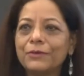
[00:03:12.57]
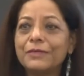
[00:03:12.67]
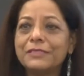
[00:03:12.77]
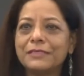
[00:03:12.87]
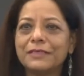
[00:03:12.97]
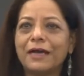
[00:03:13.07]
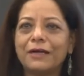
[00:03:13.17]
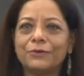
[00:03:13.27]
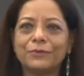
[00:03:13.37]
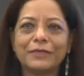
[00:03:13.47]
noticing
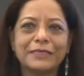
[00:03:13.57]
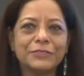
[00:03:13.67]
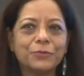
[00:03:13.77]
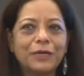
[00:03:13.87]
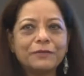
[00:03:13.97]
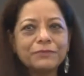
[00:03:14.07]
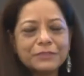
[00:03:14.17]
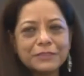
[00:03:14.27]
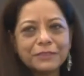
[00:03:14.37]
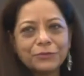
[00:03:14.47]
how when each one of
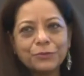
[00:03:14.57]
you did the